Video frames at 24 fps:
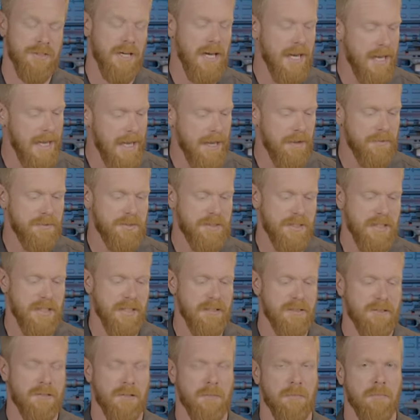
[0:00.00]
I have
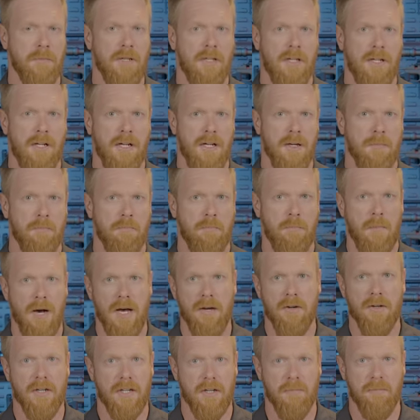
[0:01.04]
seen some
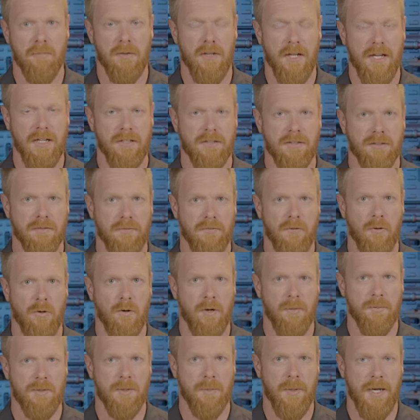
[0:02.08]
moderate complaints and
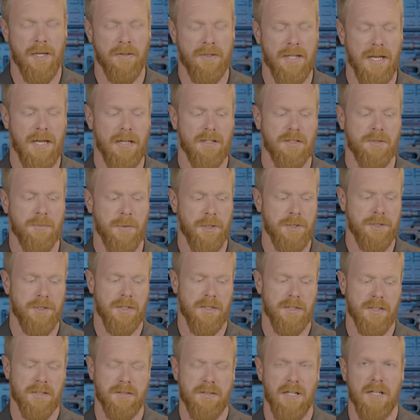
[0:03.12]
forums about that, especially
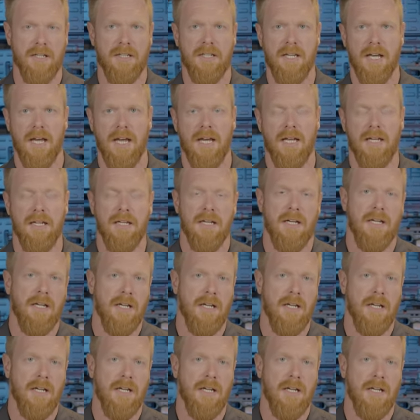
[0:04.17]
on the 10K.